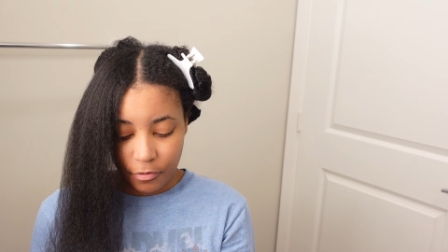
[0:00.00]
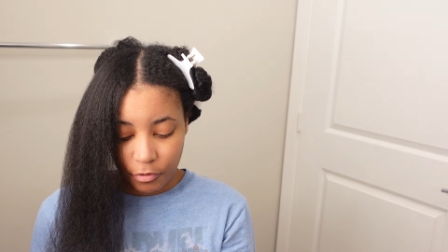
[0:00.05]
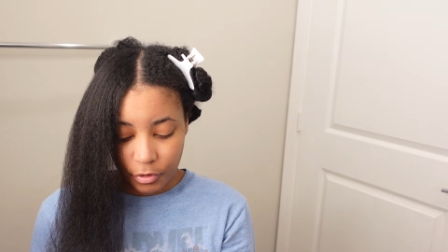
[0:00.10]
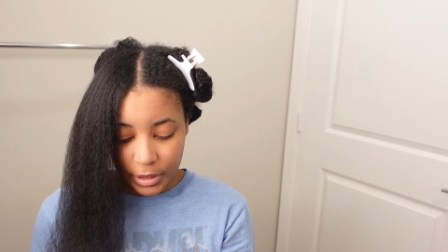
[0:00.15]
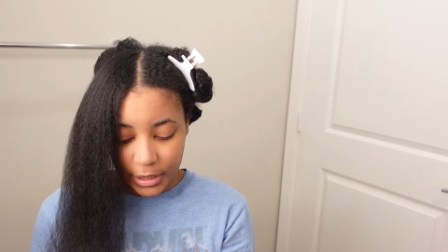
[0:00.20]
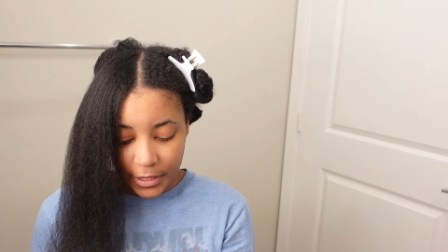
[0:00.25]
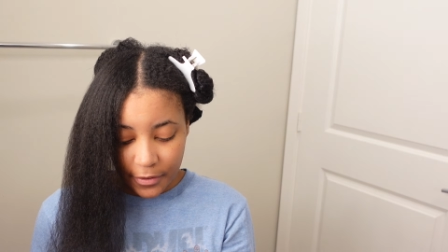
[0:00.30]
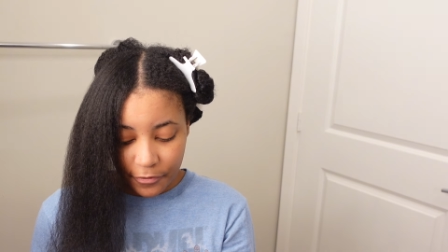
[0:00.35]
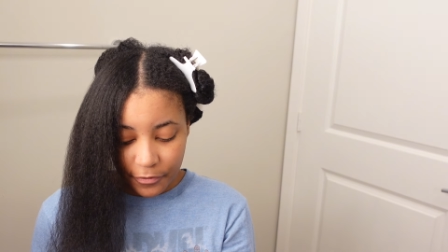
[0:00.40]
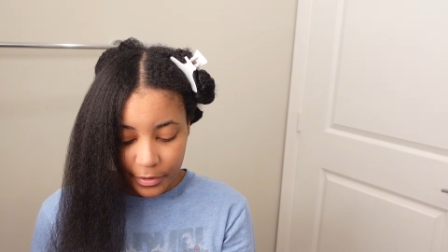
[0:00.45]

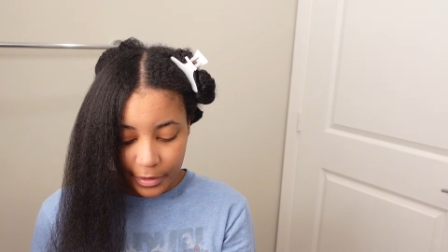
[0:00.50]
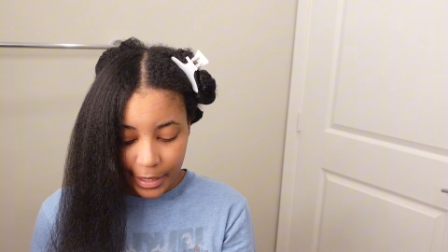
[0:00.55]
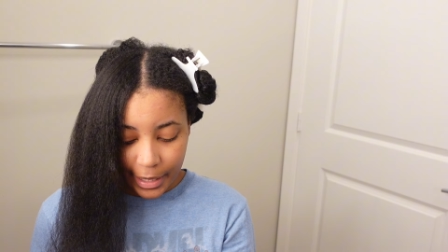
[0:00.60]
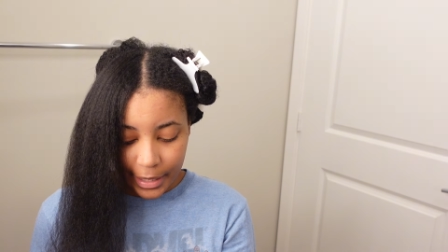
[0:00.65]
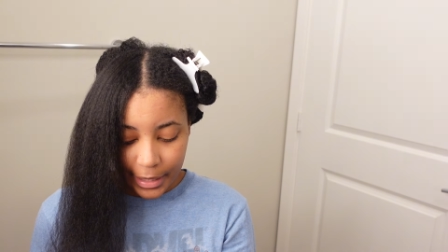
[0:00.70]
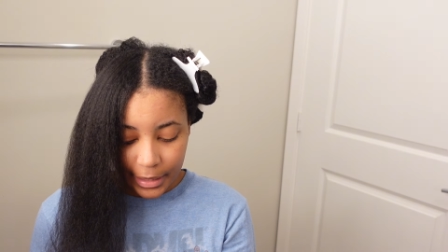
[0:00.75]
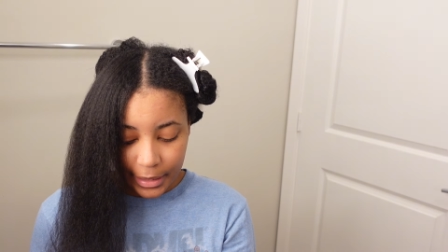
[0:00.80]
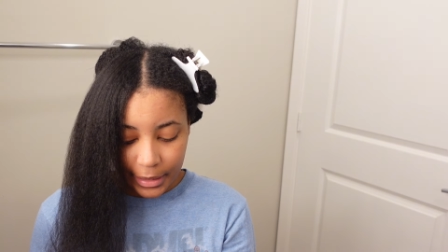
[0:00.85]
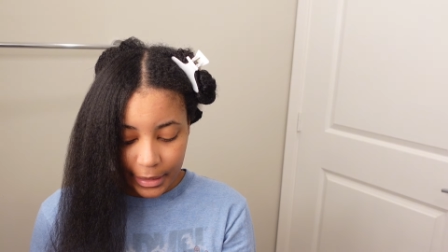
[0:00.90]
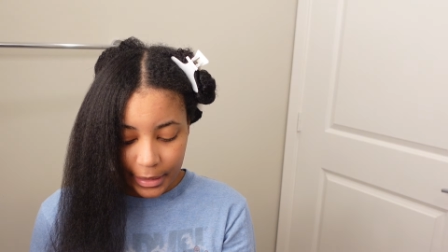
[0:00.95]
really feel
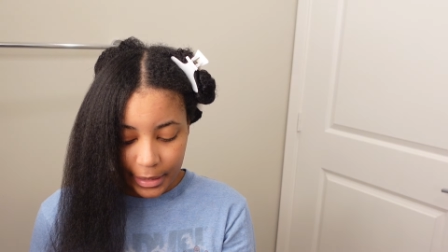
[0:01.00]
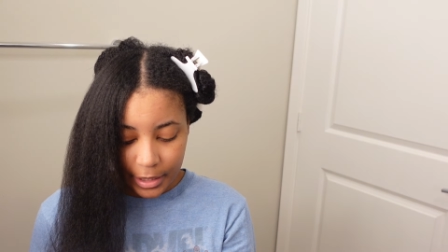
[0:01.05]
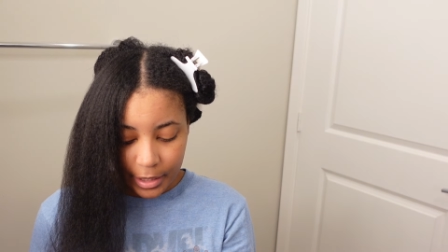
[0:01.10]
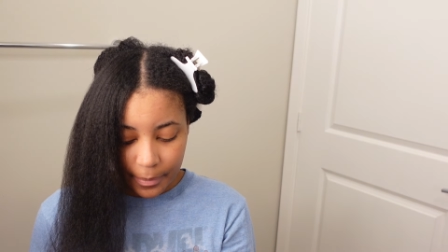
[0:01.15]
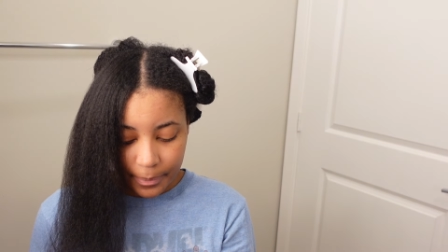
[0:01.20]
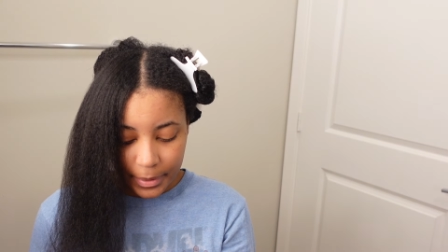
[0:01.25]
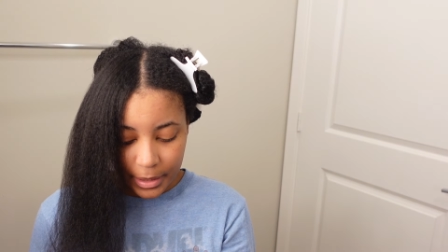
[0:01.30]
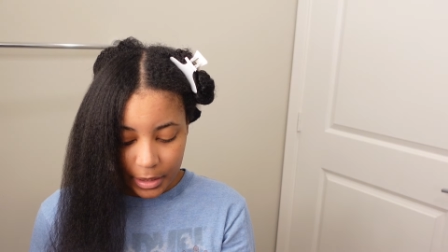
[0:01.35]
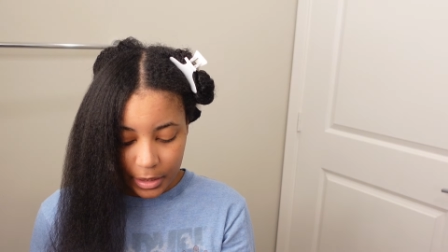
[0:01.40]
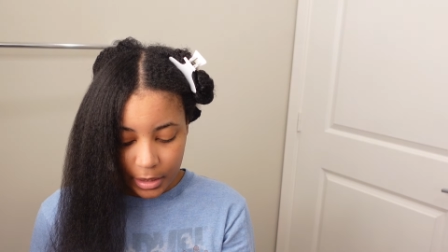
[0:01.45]
like it can get
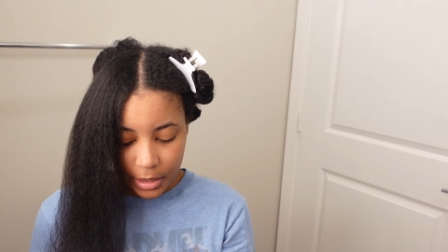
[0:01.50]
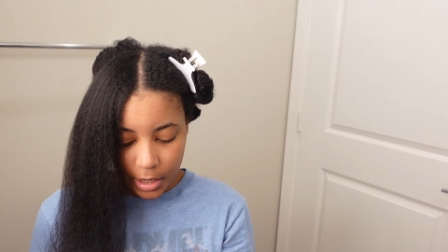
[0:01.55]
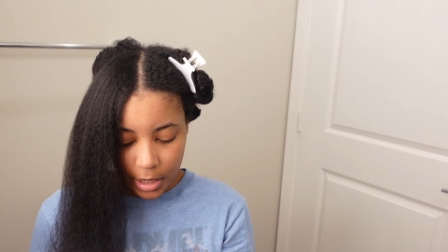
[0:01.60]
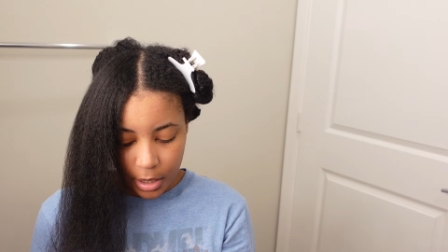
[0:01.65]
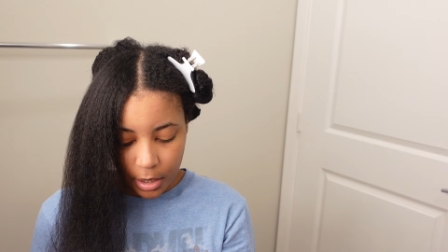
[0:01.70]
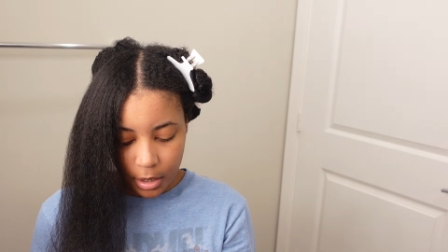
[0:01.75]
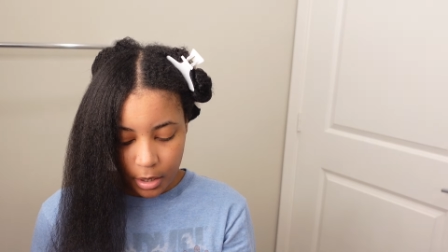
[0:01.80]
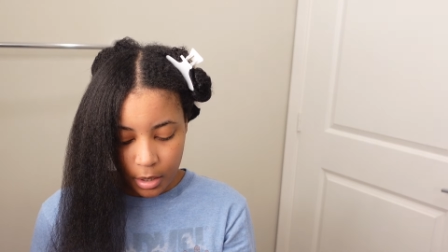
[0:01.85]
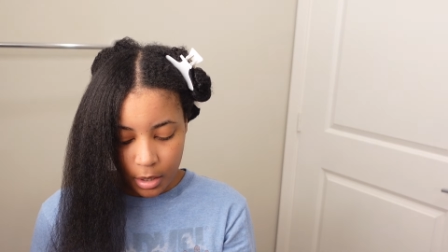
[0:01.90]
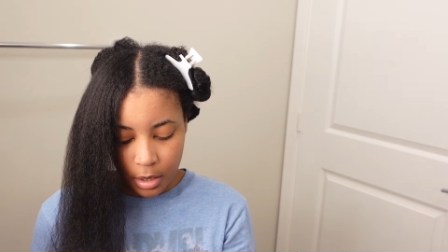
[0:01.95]
up in
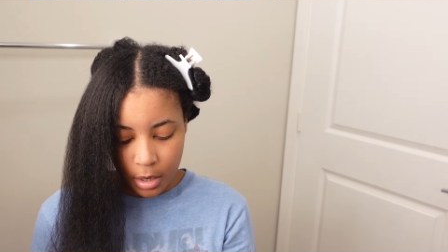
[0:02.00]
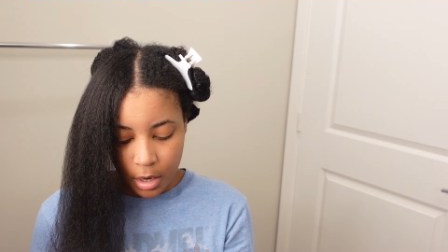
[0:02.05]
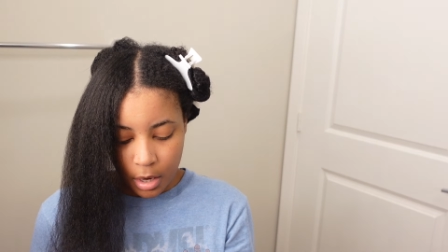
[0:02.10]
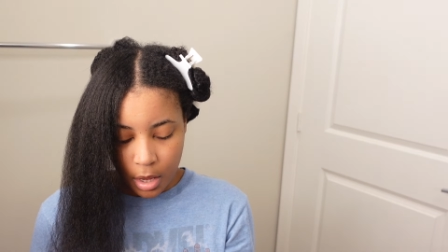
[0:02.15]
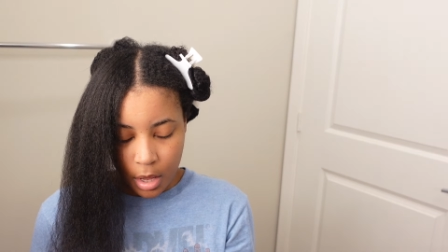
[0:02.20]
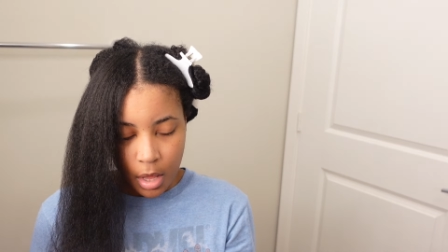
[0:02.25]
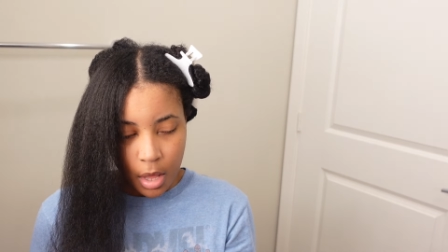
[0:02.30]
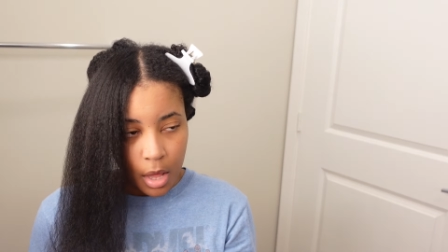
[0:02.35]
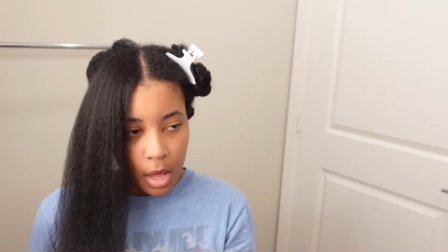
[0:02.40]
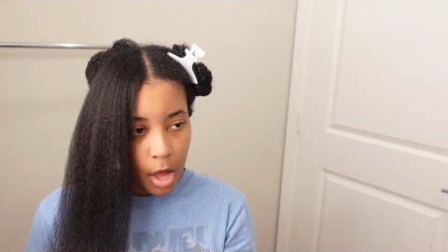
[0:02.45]
there
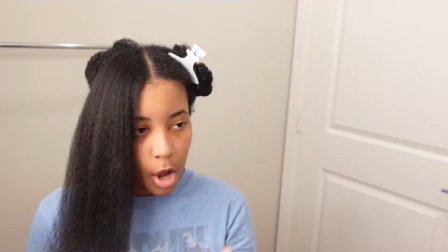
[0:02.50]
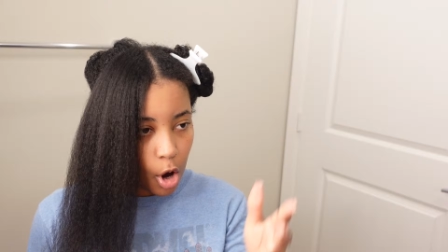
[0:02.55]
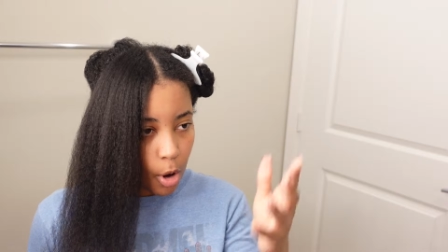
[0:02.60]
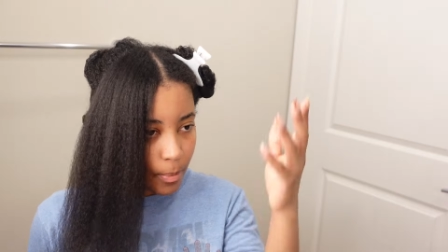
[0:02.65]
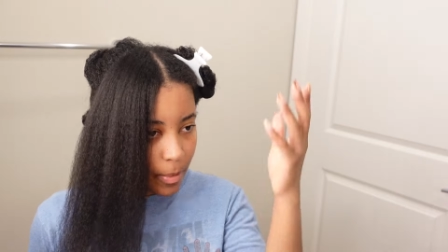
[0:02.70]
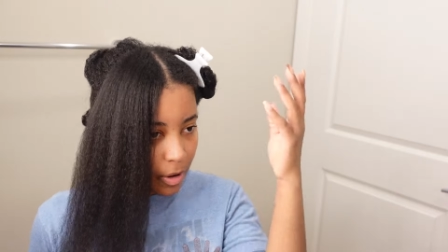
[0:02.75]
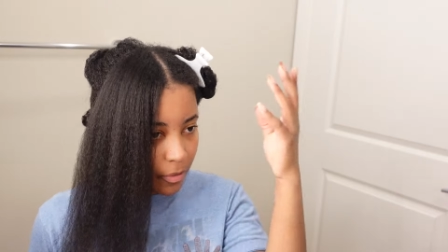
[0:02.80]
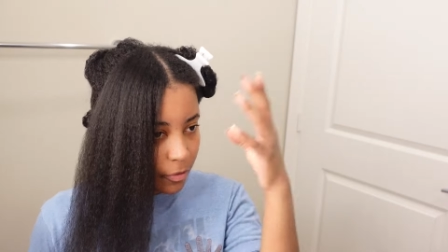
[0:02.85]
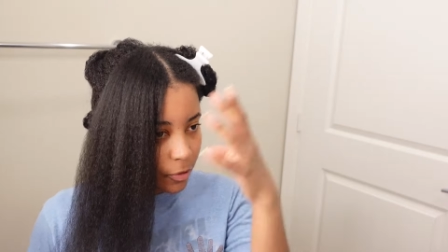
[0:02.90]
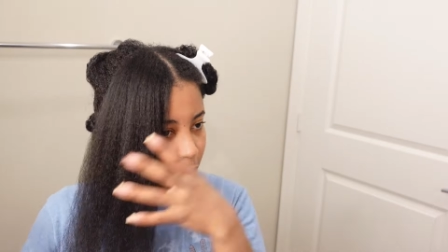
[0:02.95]
on
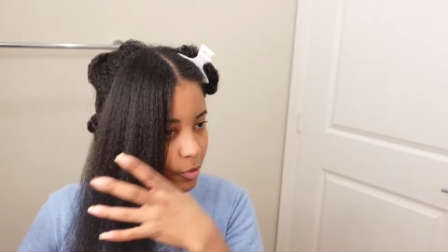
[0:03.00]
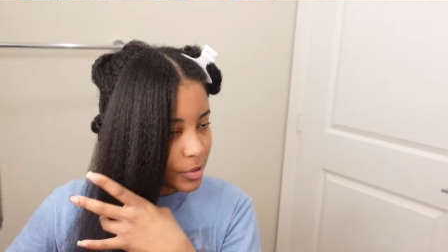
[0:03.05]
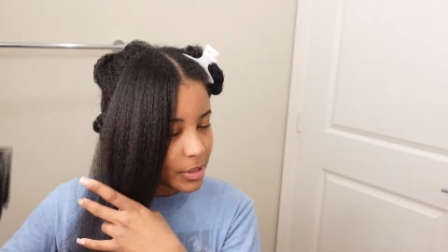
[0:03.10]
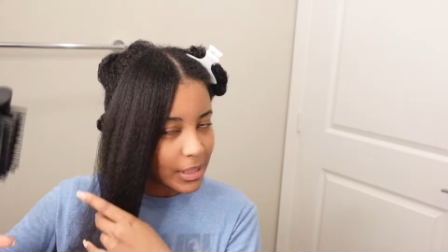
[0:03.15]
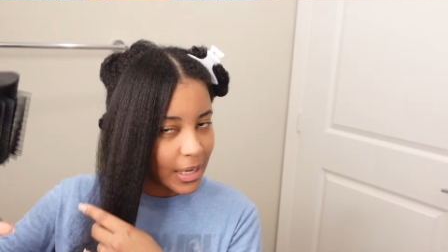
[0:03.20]
my roots.